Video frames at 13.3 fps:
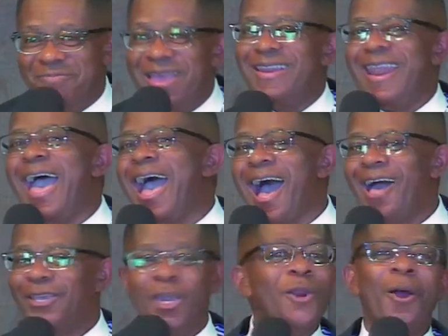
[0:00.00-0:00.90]
now,
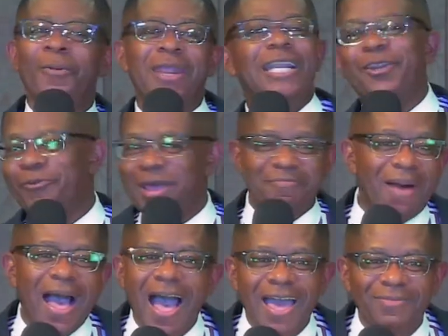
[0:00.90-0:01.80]
you don't need to
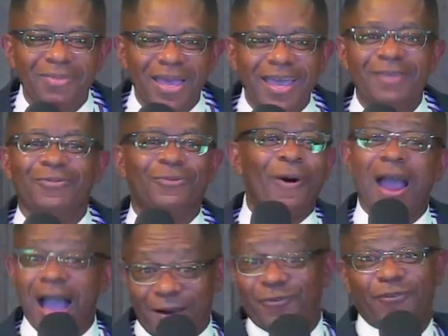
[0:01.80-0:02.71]
remind me where
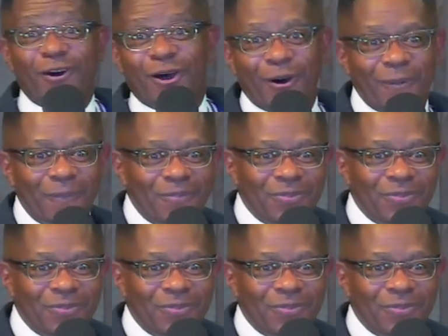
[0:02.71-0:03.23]
I'm from.